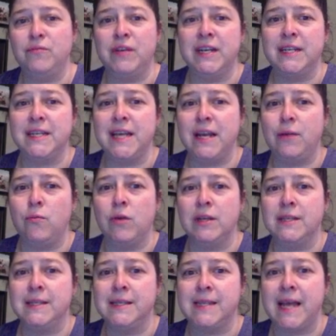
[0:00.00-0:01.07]
Would it take
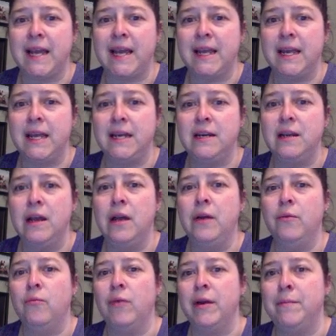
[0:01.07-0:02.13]
1 second,
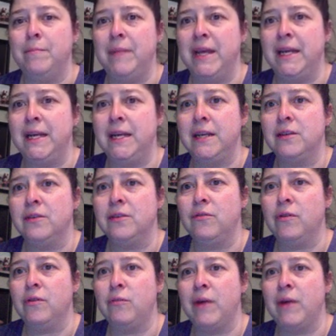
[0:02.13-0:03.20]
1 minute,
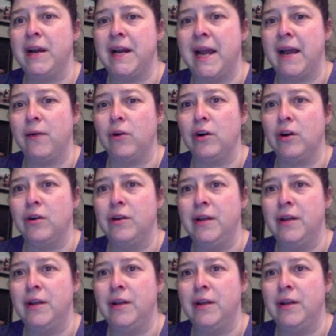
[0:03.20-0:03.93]
or 1 hour?